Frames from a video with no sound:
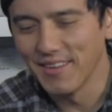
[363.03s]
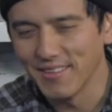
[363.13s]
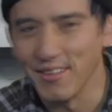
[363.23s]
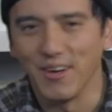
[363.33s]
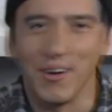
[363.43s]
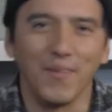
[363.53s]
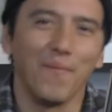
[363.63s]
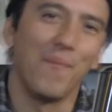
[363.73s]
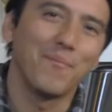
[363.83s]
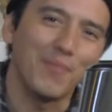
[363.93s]

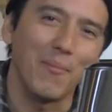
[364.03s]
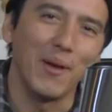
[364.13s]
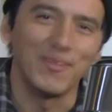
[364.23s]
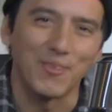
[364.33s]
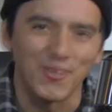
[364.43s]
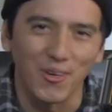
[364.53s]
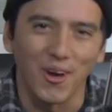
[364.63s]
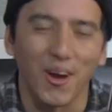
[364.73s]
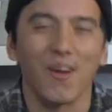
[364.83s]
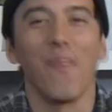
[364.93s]
So, depends who you
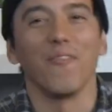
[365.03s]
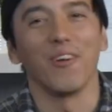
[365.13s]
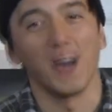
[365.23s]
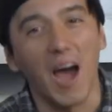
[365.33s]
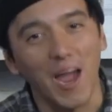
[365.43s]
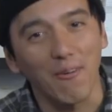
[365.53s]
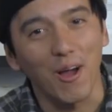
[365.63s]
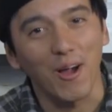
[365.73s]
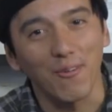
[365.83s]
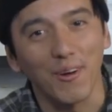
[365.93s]
are. Would I
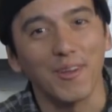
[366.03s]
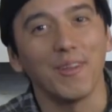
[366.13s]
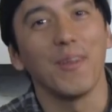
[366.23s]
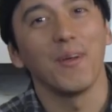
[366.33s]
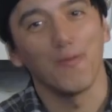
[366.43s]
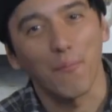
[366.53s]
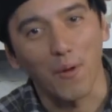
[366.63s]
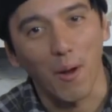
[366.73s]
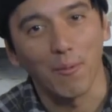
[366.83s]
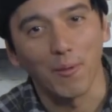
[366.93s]
rock one?
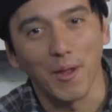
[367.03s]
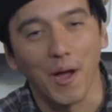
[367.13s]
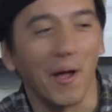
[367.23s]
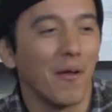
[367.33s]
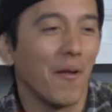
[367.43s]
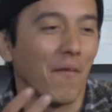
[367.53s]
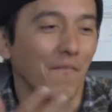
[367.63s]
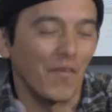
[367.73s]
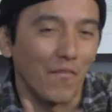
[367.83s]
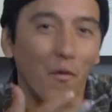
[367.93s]
Probably not.
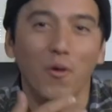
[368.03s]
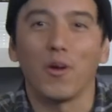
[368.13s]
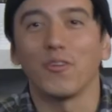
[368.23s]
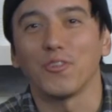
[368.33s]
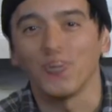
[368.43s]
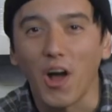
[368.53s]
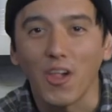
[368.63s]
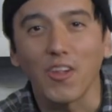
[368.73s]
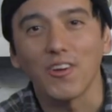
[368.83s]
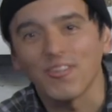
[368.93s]
For
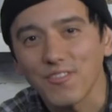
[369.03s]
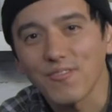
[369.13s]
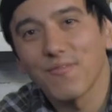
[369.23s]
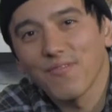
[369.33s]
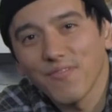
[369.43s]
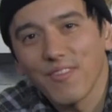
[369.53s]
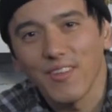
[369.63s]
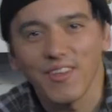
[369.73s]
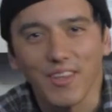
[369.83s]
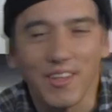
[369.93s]
$400,
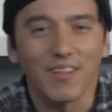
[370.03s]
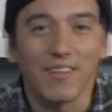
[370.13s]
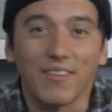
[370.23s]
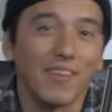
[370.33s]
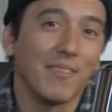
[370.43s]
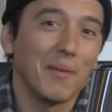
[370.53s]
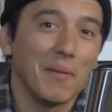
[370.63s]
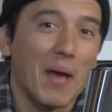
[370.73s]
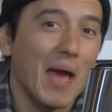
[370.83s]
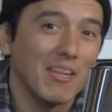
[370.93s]
it doesn't
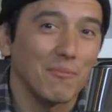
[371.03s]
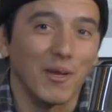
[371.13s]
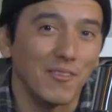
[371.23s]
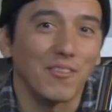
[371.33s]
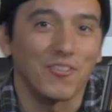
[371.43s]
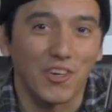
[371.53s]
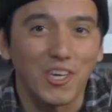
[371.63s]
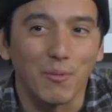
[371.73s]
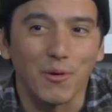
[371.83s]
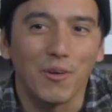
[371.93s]
make bad espresso, it's
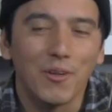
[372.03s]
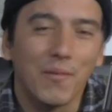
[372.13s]
drinkable.